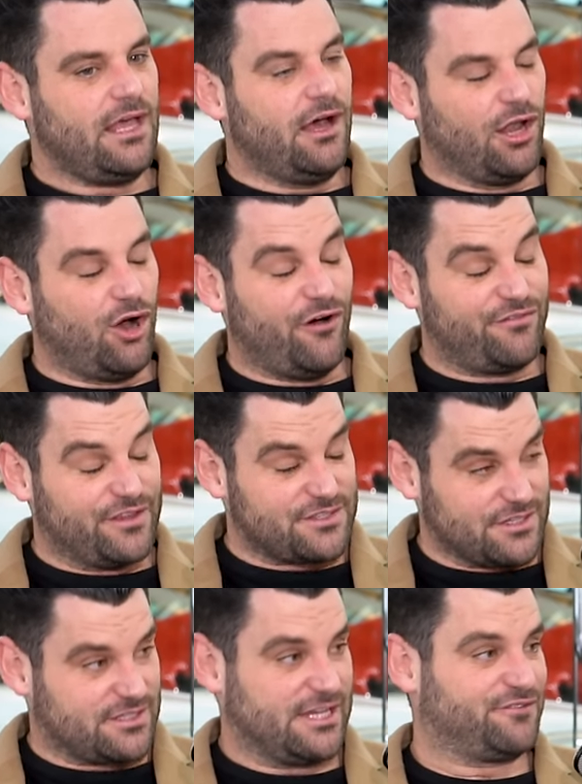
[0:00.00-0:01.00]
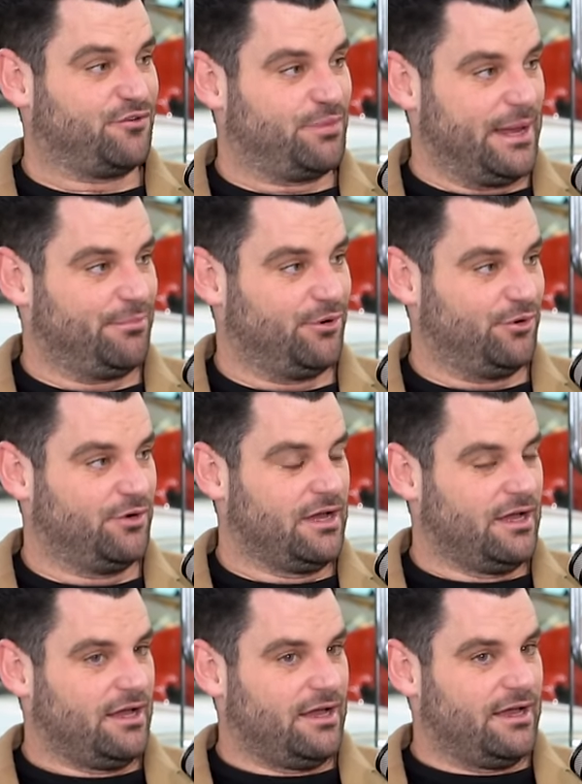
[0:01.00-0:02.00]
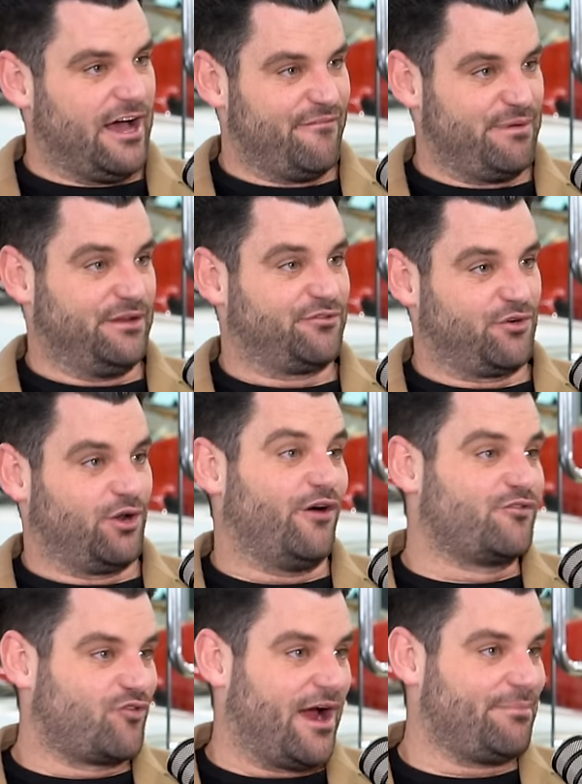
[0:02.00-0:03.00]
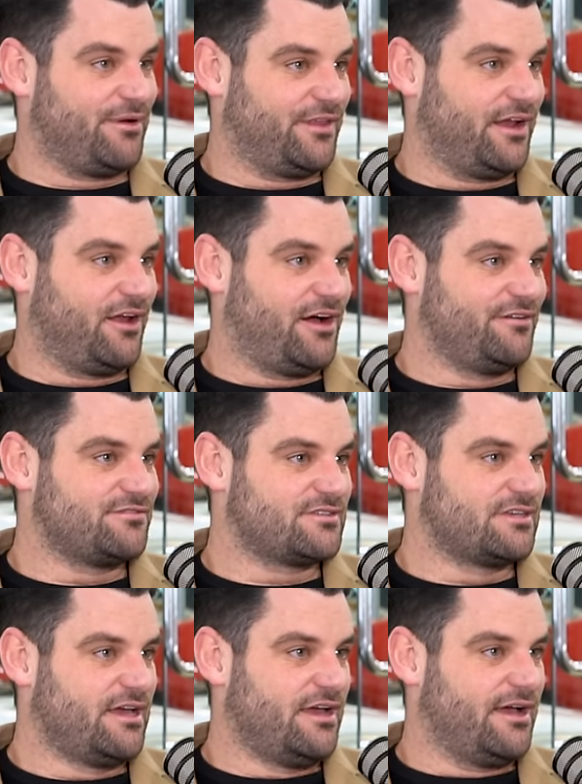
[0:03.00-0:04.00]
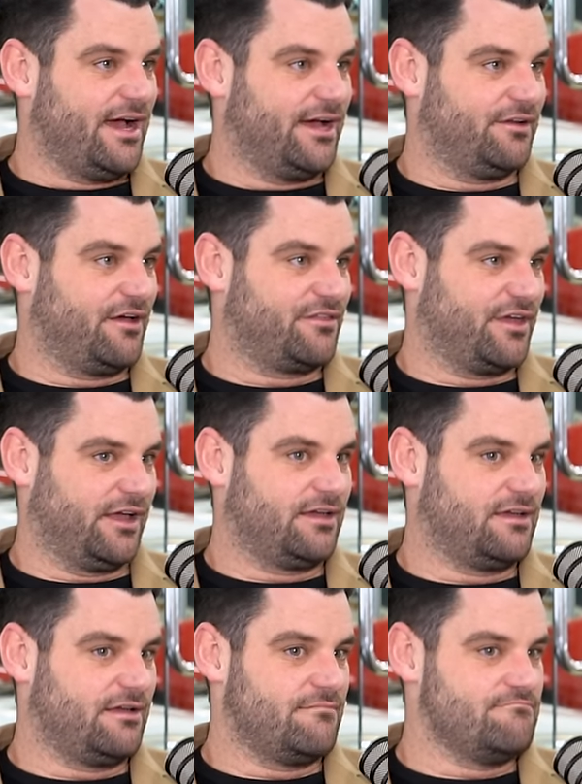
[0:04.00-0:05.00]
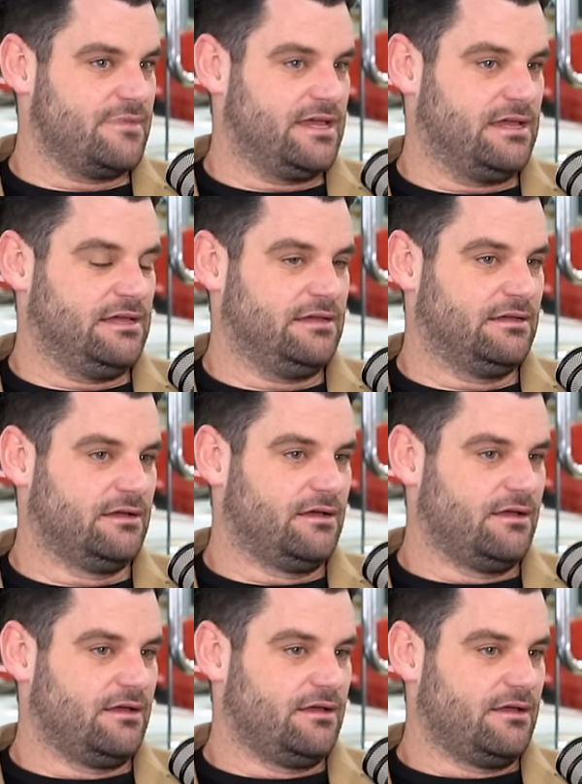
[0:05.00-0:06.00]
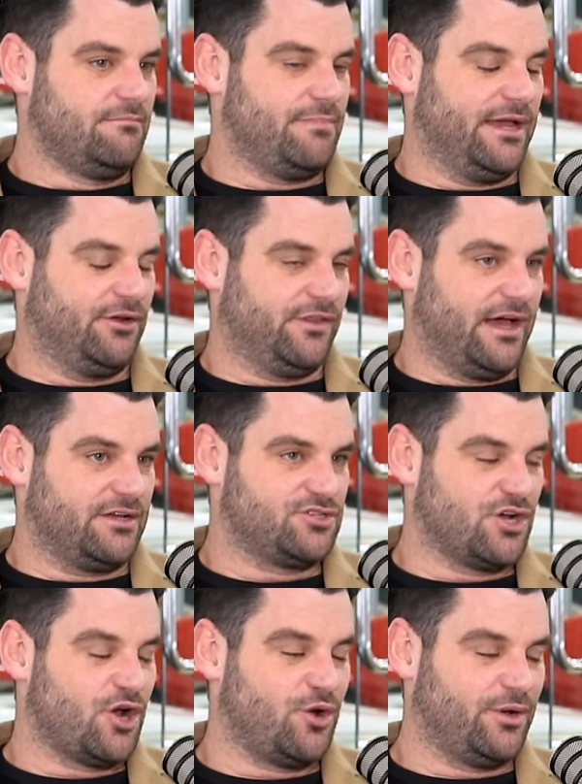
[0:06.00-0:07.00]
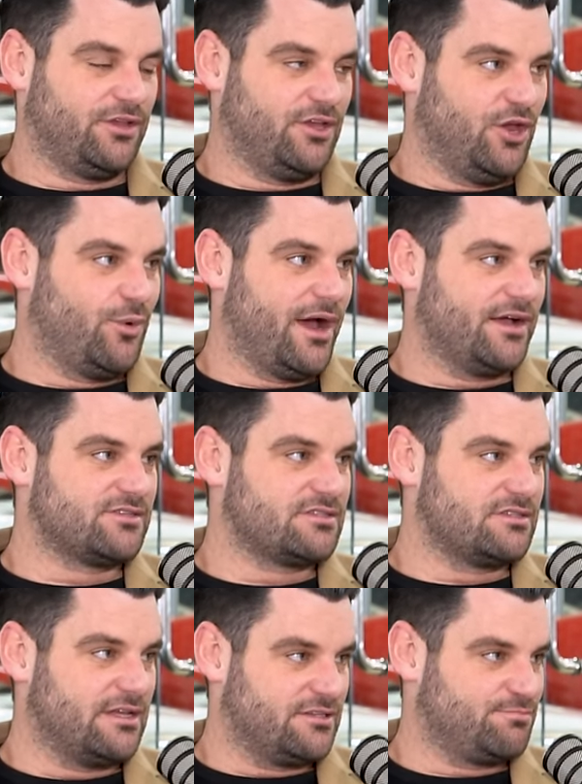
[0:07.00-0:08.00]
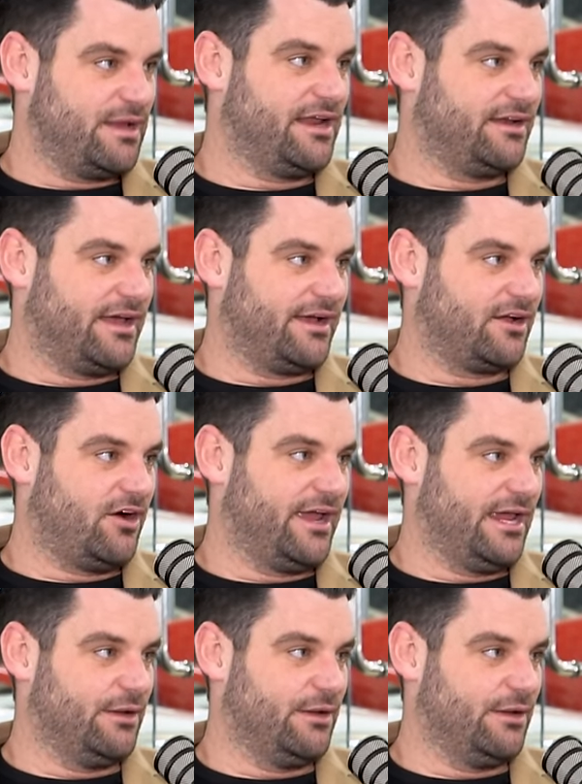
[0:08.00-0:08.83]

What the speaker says: a lot of these successful people have been through a lot of crap in their lives. And I think me being on that show in the US, it's billionaire guy.